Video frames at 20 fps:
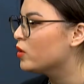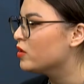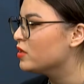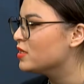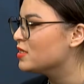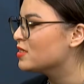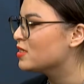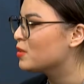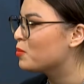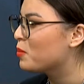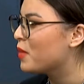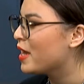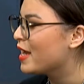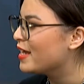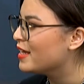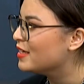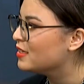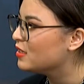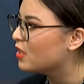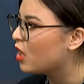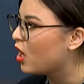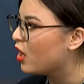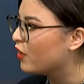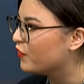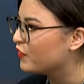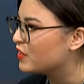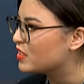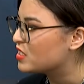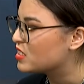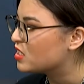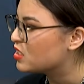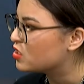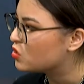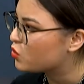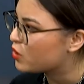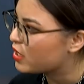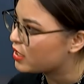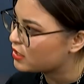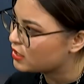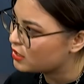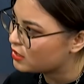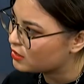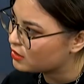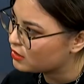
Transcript: is the main office situated?